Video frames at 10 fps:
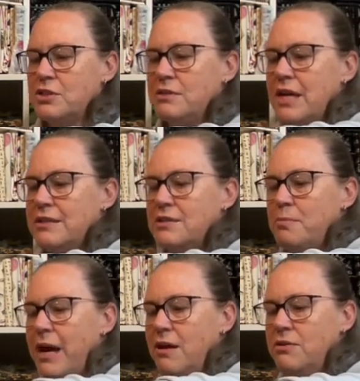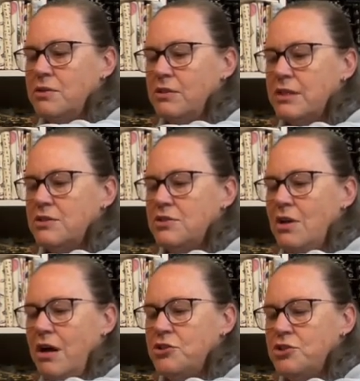and that's the pattern, so let's
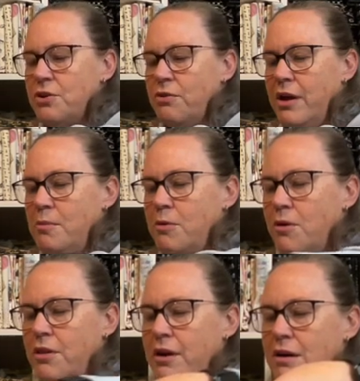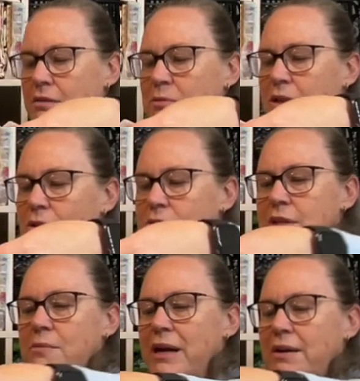not show that part there. Close
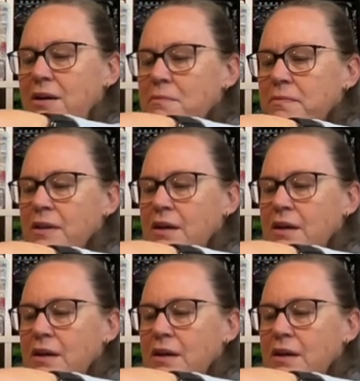that back up.